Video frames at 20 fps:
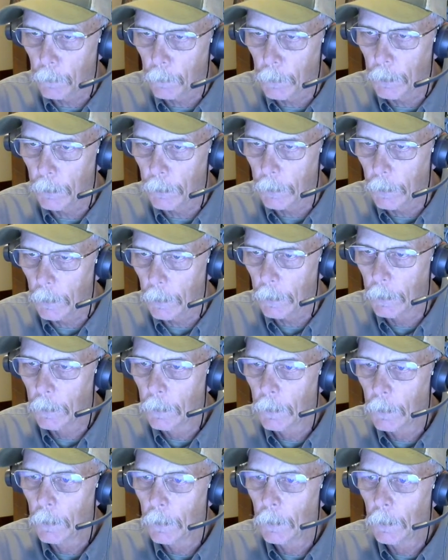our mule deer.
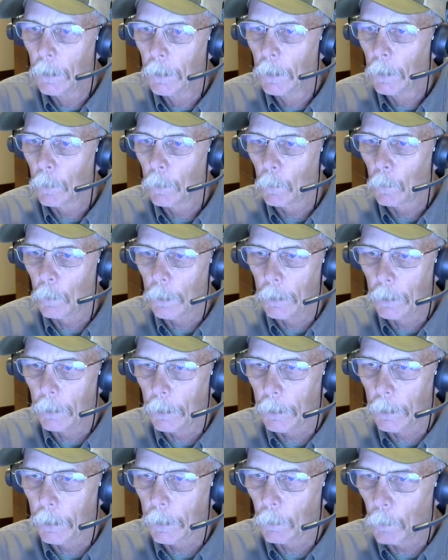We
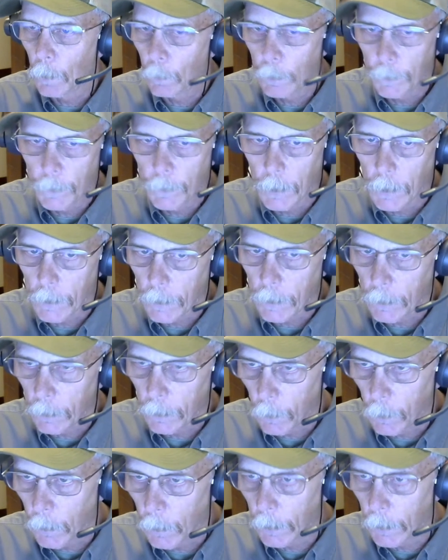look at what we've done
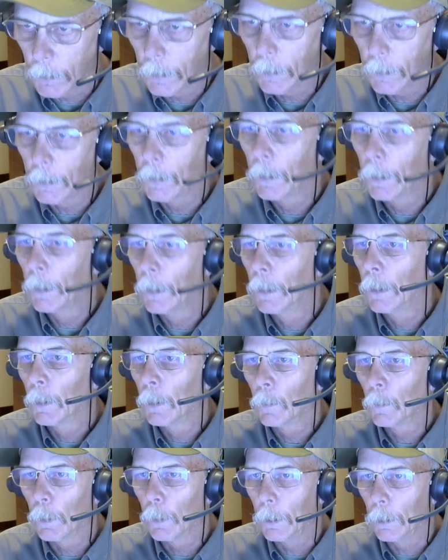here in Oregon.
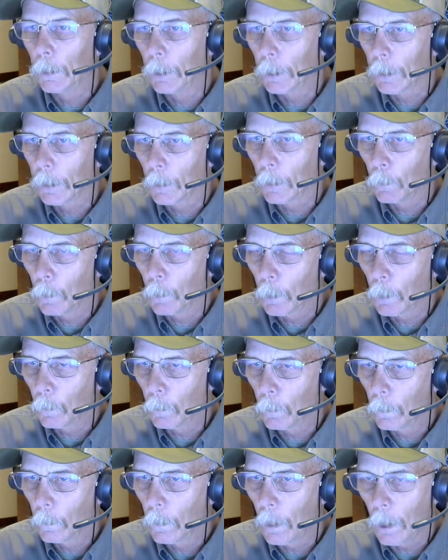We look at what
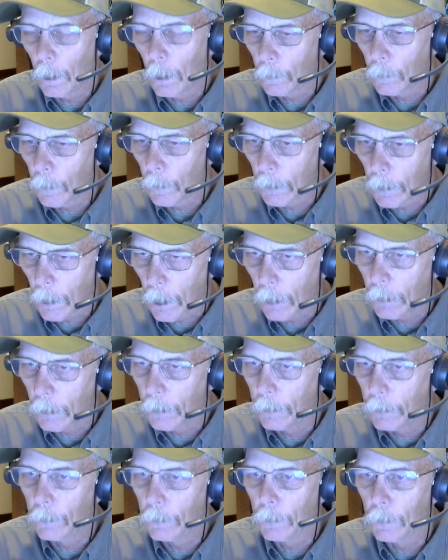all of our
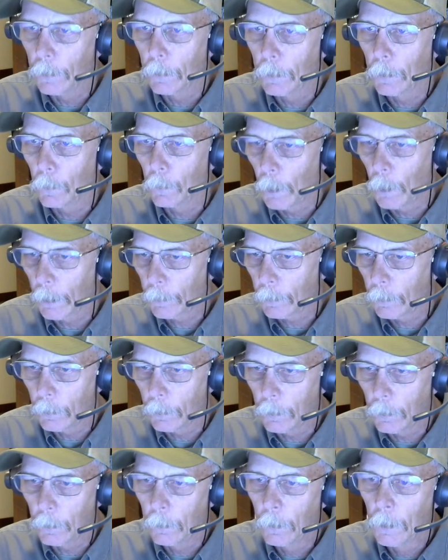colleagues in the West
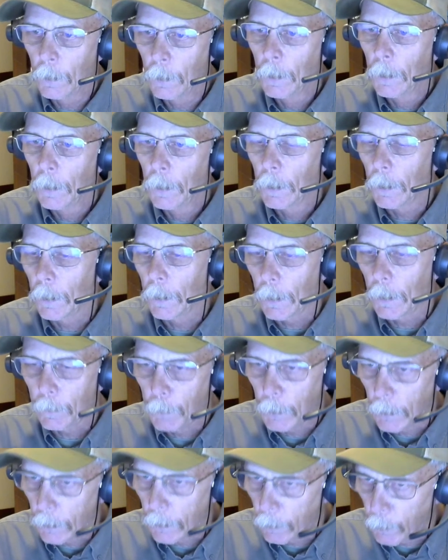do. Uh,
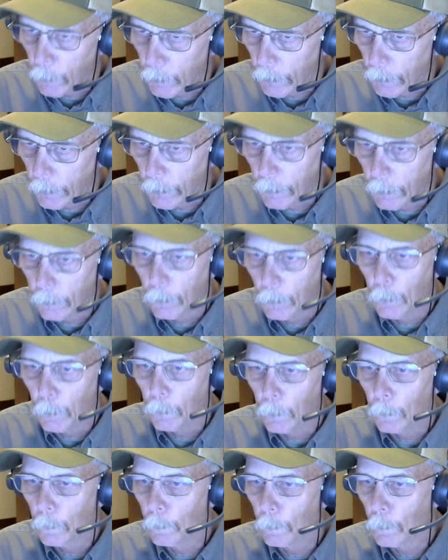I've been on the mule deer group
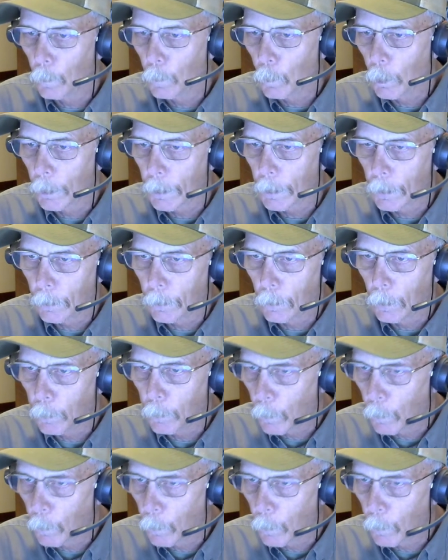working group